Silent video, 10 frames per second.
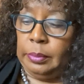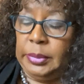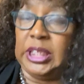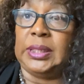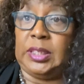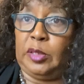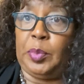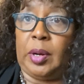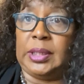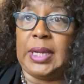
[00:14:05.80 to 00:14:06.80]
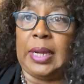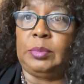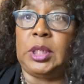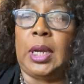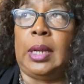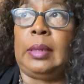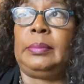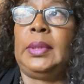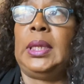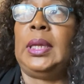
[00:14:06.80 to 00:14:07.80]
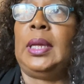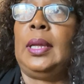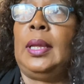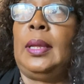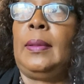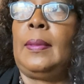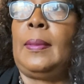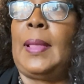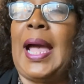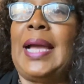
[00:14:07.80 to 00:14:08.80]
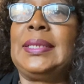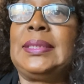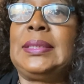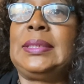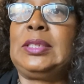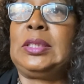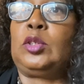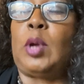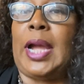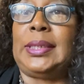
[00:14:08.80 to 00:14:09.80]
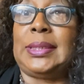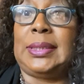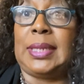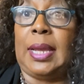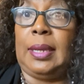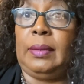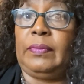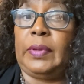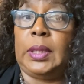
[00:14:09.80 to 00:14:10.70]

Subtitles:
because it's a part-time job, I try to save.